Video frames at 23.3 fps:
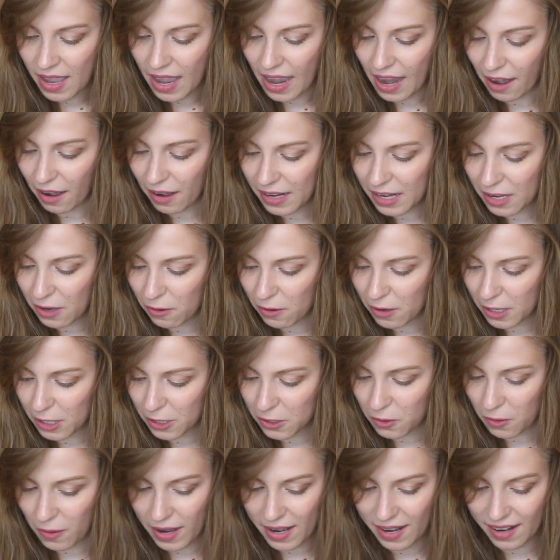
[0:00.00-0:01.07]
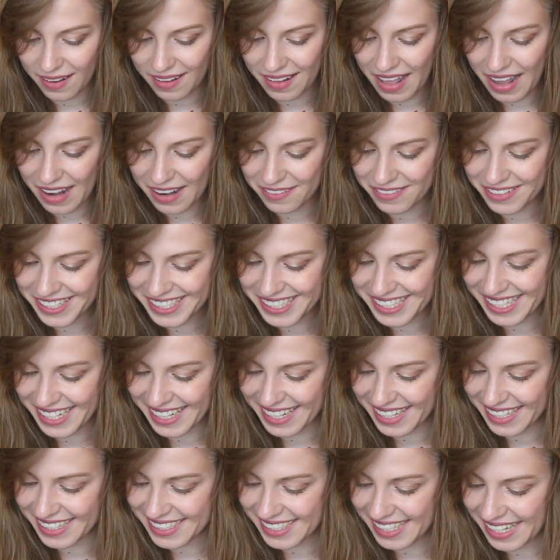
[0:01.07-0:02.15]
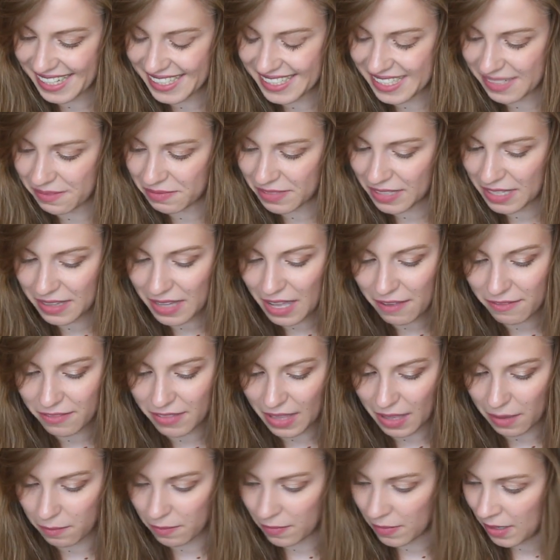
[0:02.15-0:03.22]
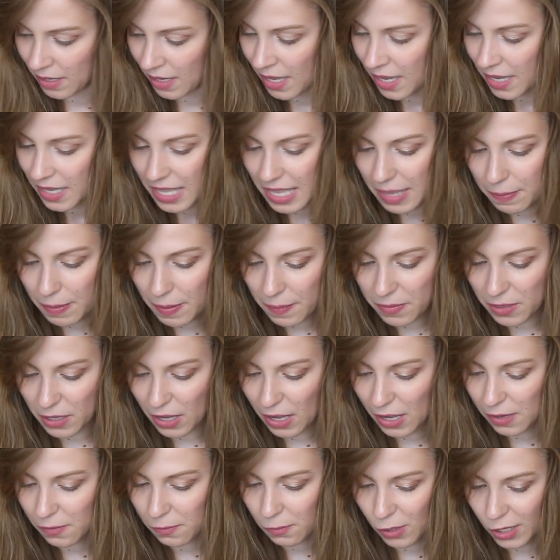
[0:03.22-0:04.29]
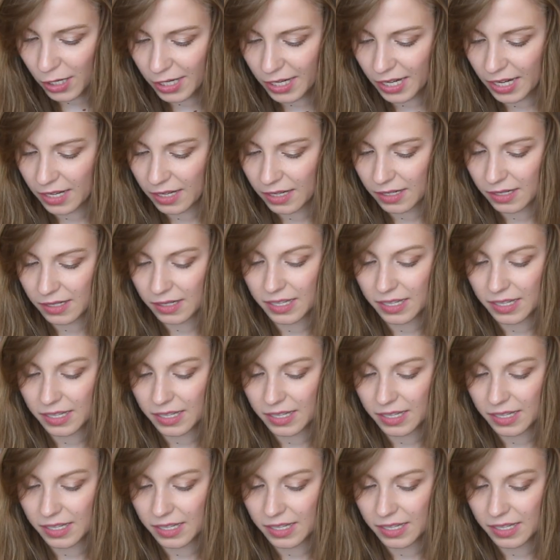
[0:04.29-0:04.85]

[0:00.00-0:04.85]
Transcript: I already ordered quite a lot of your stickers and I simply love them. Keep up the good work.